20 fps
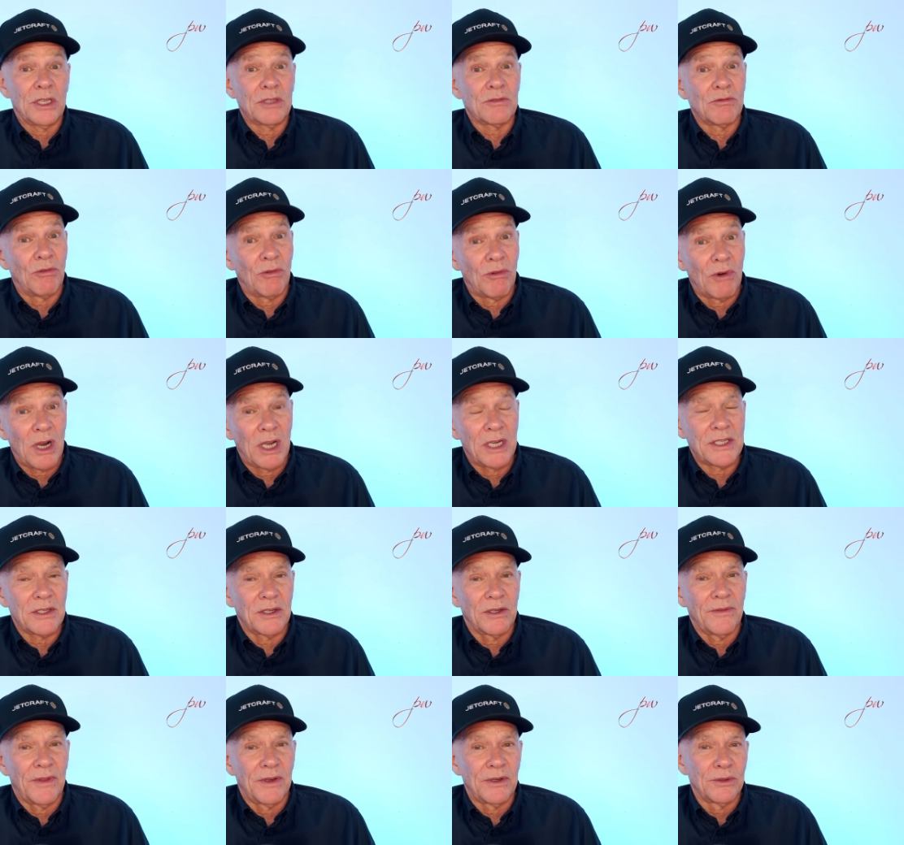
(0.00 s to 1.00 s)
It's right
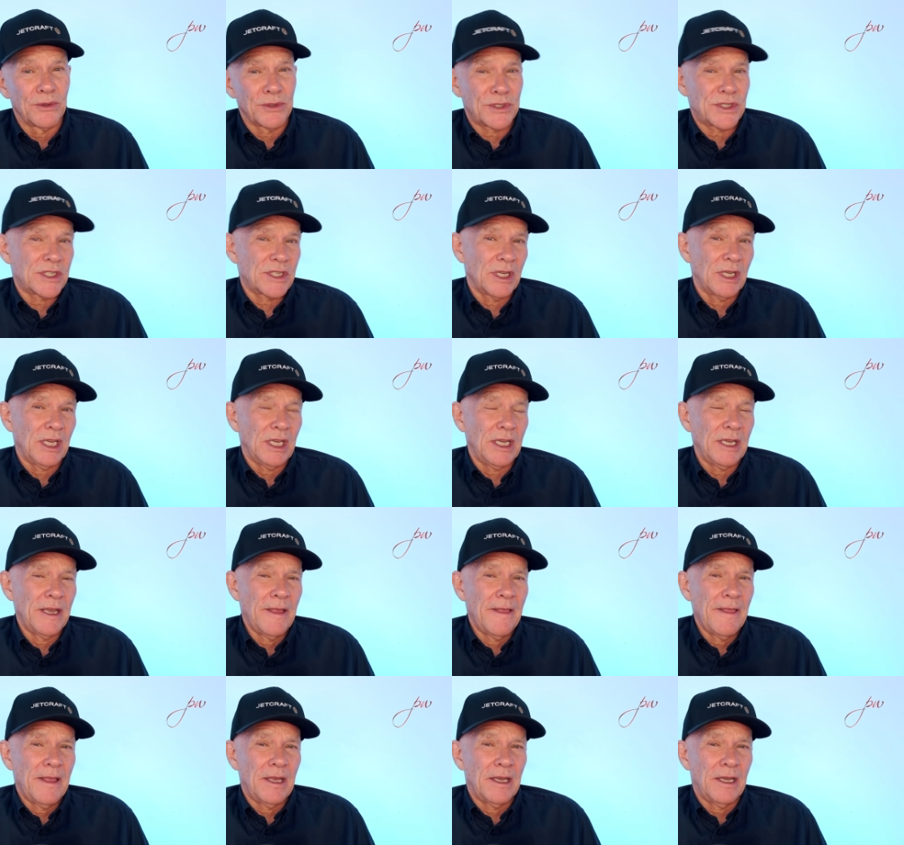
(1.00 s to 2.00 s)
on the North Sea,
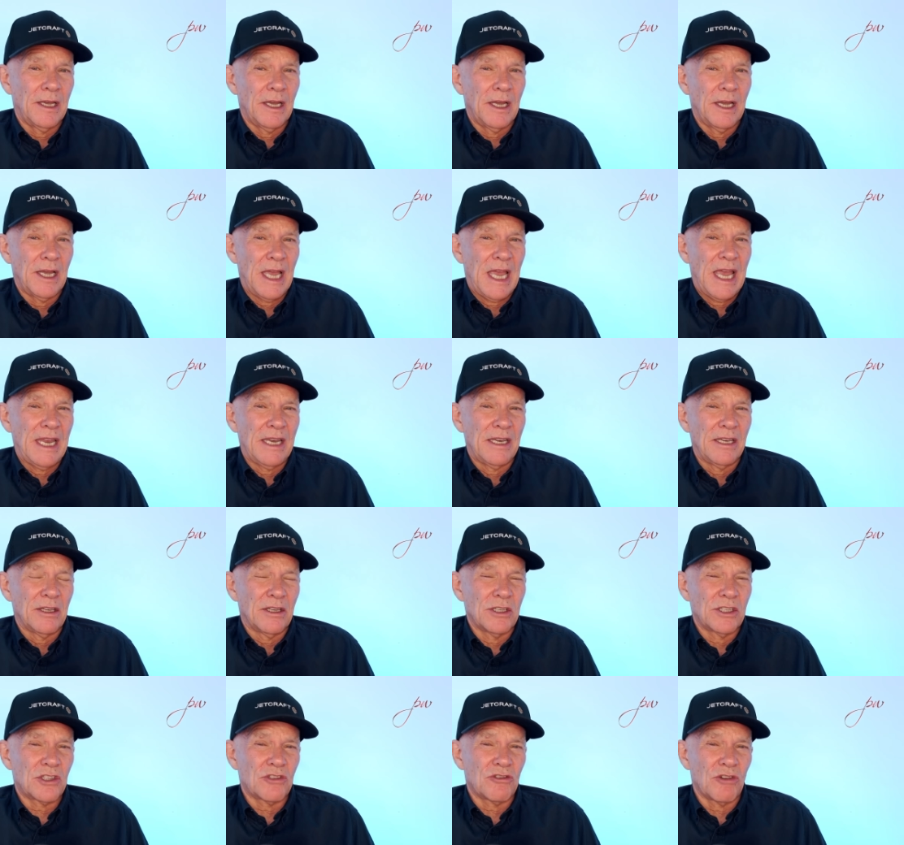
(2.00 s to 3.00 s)
and
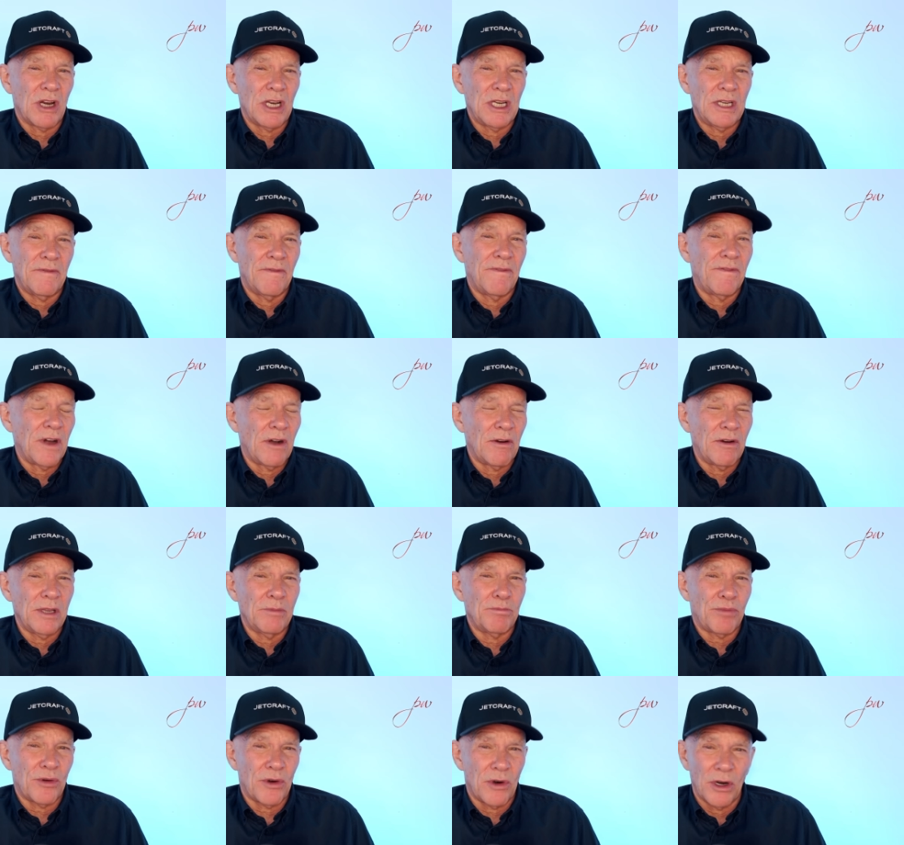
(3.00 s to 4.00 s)
the straight very
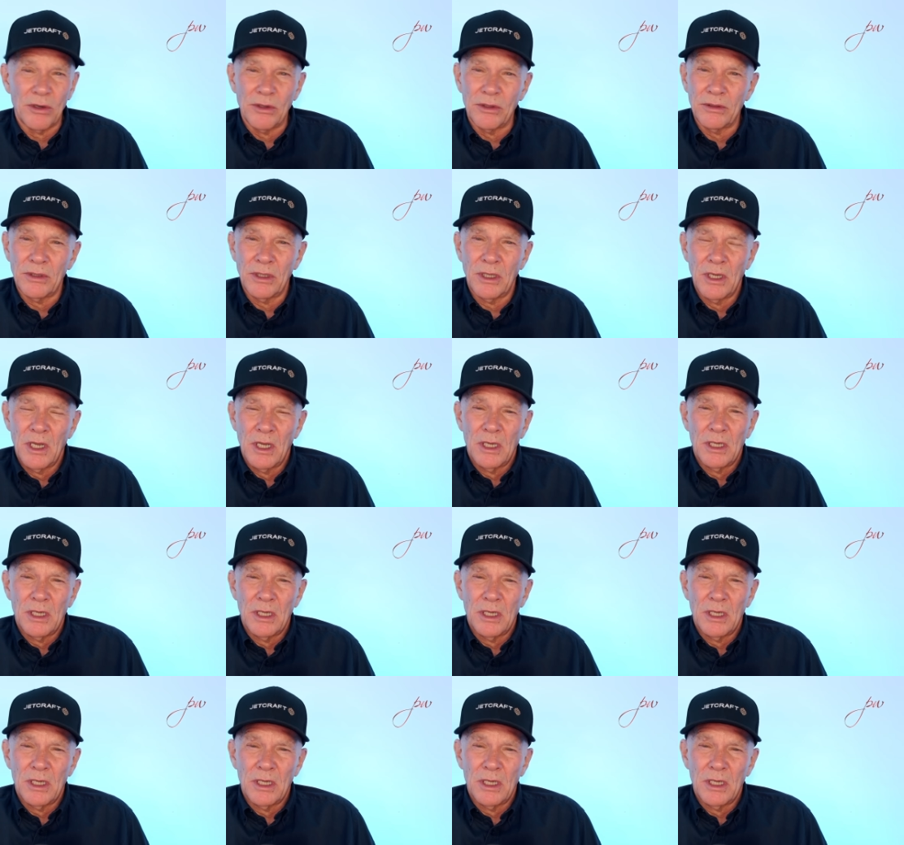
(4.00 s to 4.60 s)
prone